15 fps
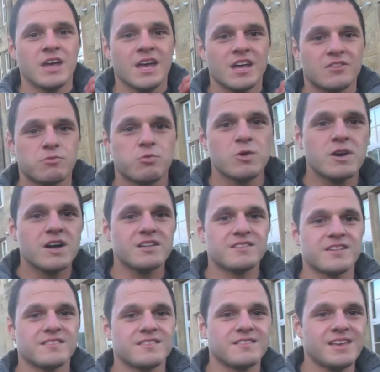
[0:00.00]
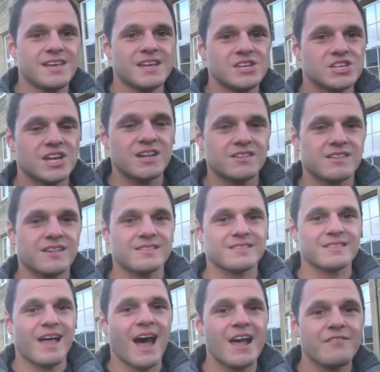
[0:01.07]
his words, his teachings, his
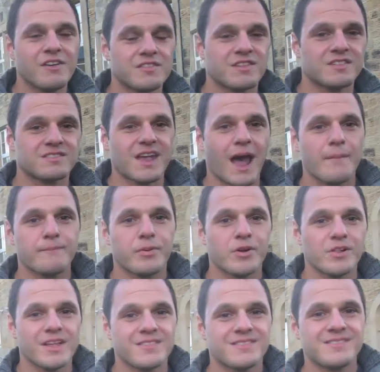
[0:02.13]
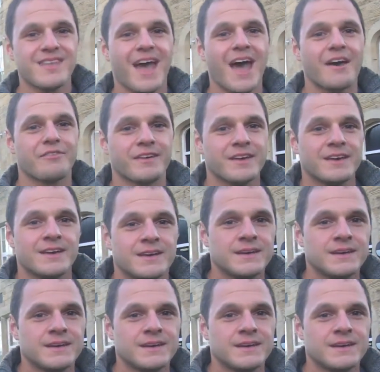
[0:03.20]
life, his example, his death.